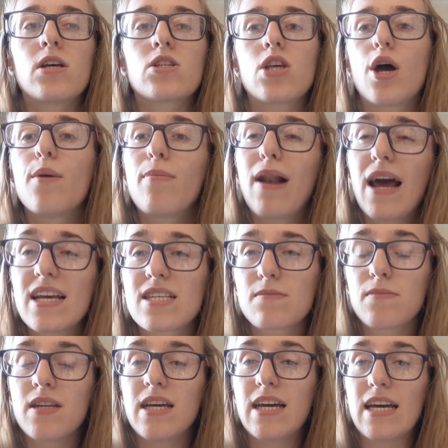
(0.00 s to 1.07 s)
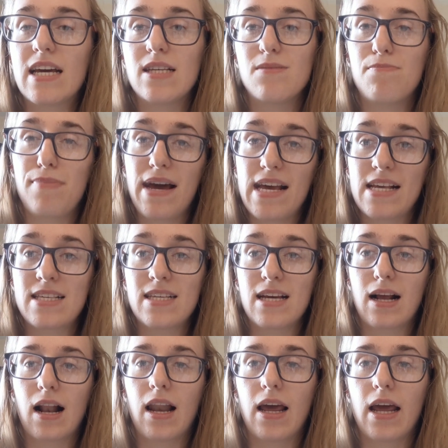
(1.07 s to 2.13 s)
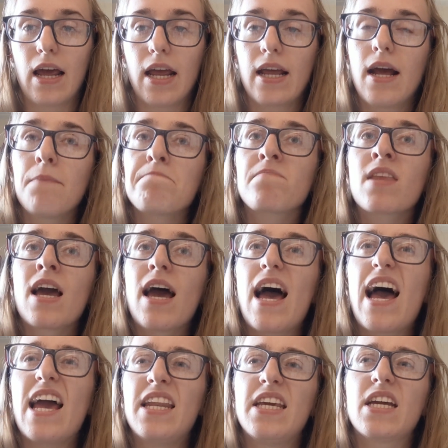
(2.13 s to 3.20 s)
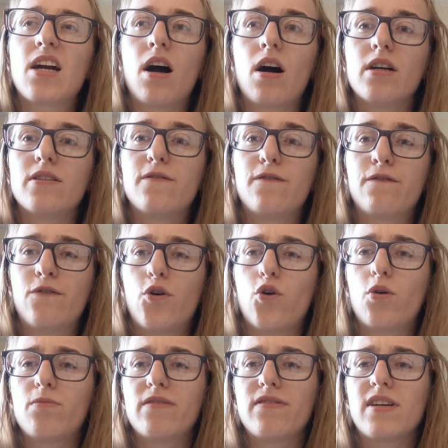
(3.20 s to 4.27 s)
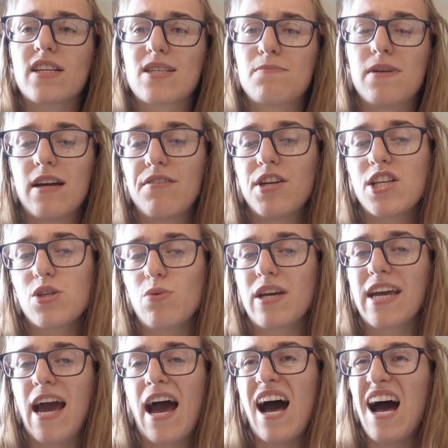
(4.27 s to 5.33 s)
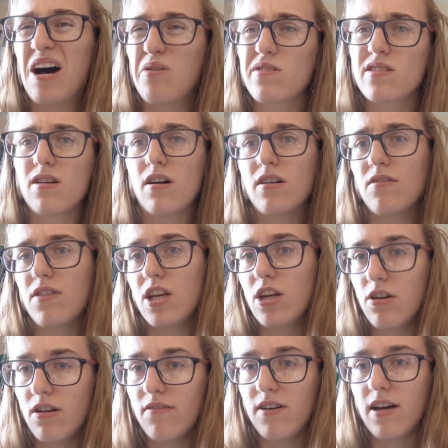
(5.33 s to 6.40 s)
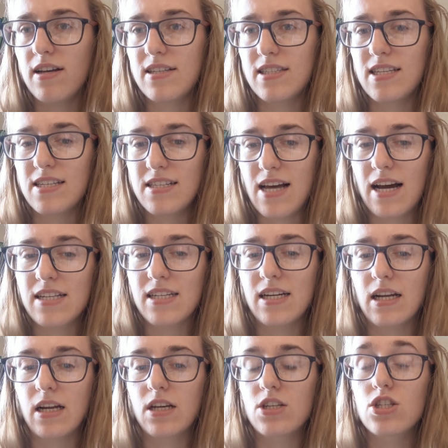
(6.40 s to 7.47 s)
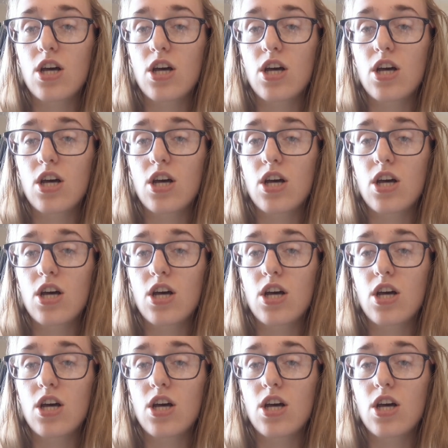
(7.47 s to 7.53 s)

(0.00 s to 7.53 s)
So placement is basically any kind of form of experience we get outside of the university setting.